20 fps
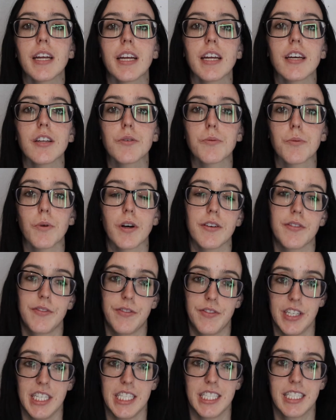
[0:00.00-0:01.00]
and what
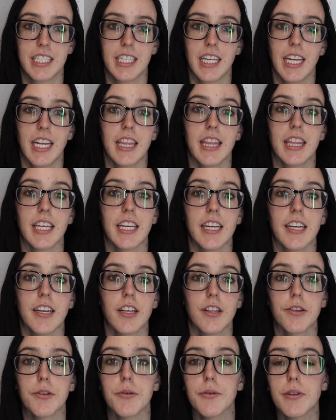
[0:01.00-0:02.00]
fits in the
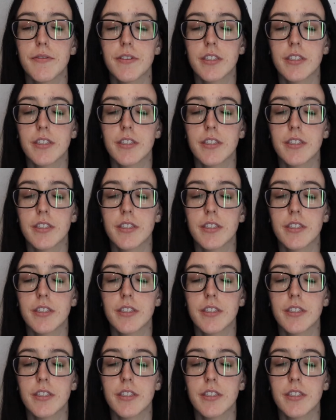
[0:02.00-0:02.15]
Louis